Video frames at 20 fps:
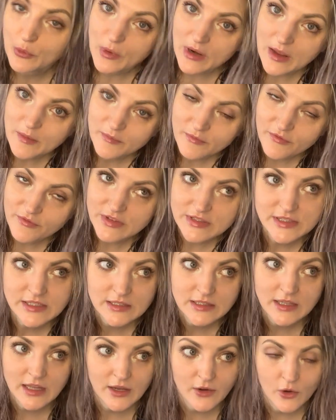When I'm
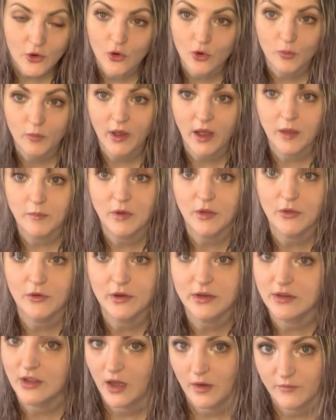physically at home, I'm either
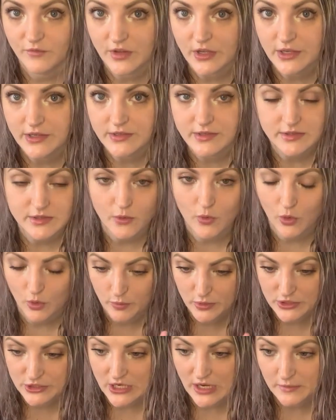in comfies or
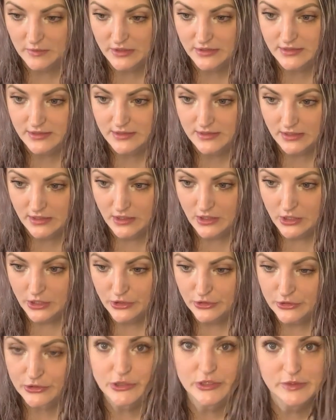pajamas.
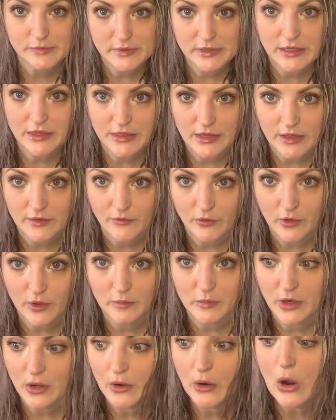So just be thankful I'm
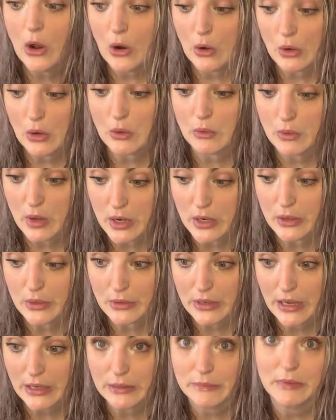not running
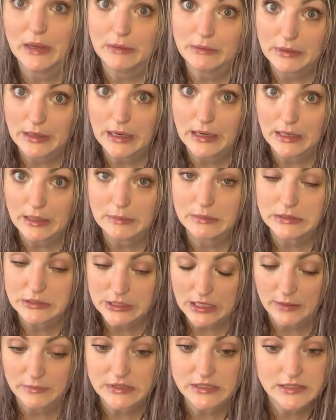around in my raggy
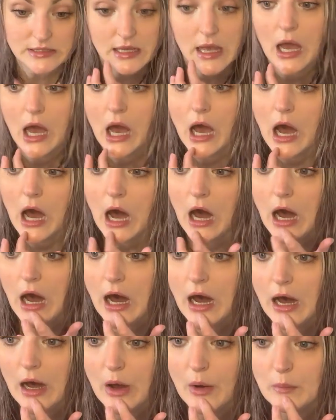pajamas.
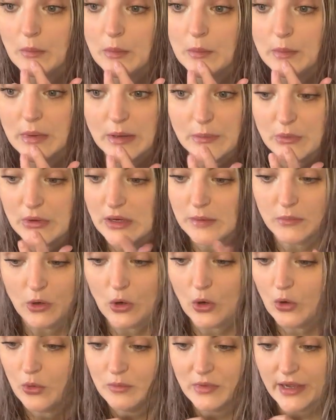But when I'm
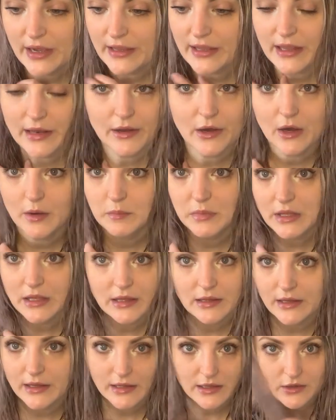home, I cannot be
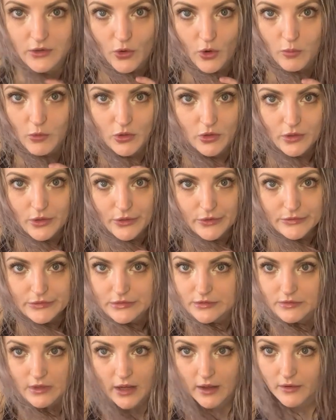like in normal clothes.
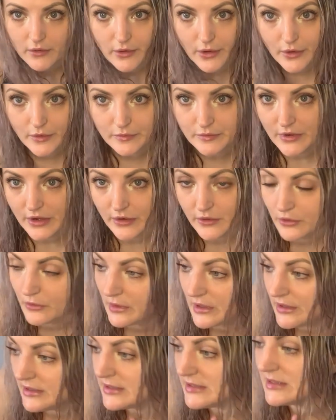I don't know. I don't know
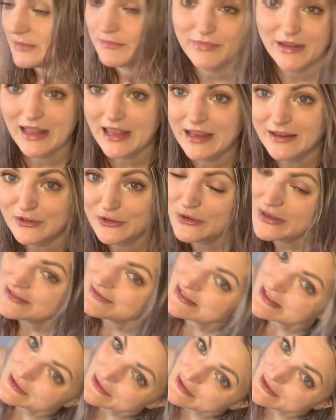what it is. I can't do it. So